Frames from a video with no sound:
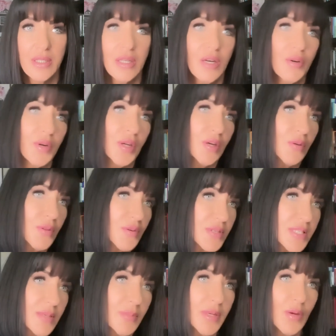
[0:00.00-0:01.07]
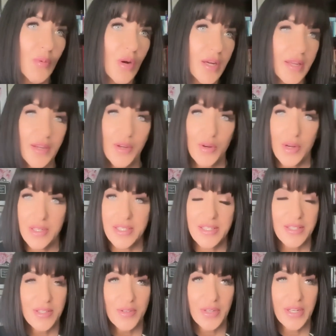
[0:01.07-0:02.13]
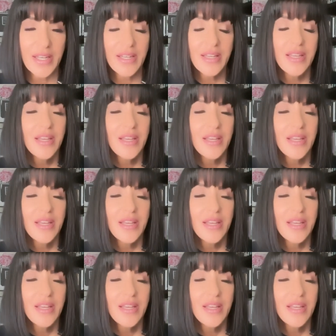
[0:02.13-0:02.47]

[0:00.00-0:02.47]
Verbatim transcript: Oh no, there's somebody walking across the street.